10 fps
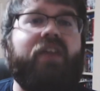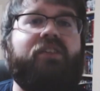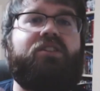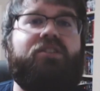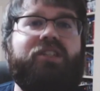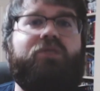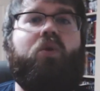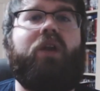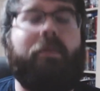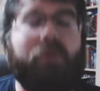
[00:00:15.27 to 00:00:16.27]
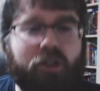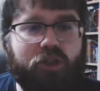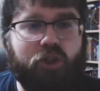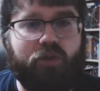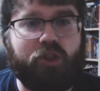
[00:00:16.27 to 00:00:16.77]
This is Season 1, Episode
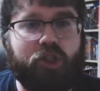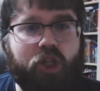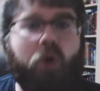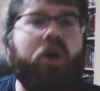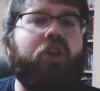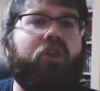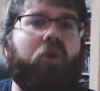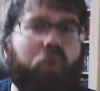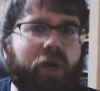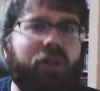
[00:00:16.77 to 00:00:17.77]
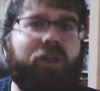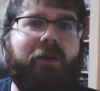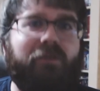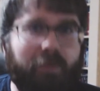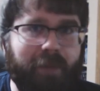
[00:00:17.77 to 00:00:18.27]
2 of the show, The Will
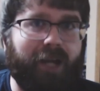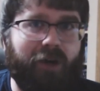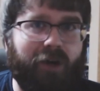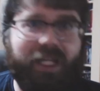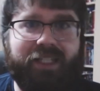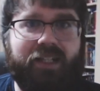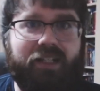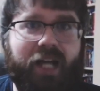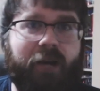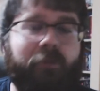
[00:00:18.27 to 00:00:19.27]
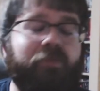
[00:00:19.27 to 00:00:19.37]
of the Maker. I like that title.